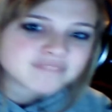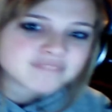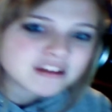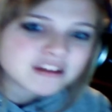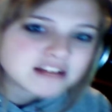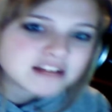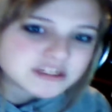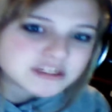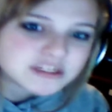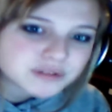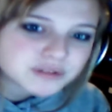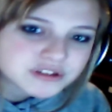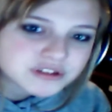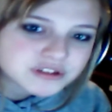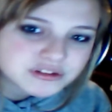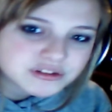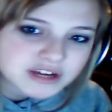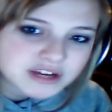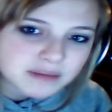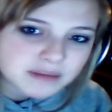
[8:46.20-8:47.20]
Last person
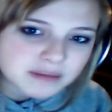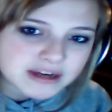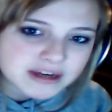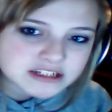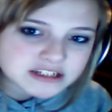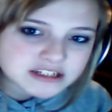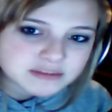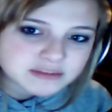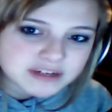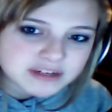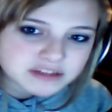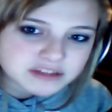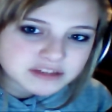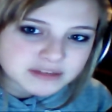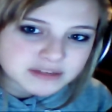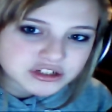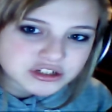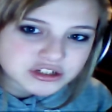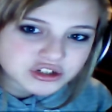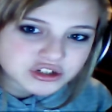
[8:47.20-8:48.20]
you sent a MySpace
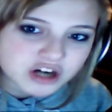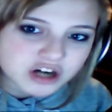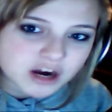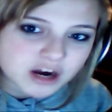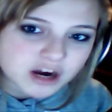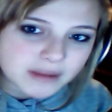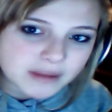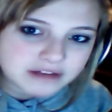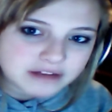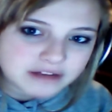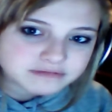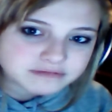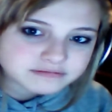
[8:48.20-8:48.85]
message or comment.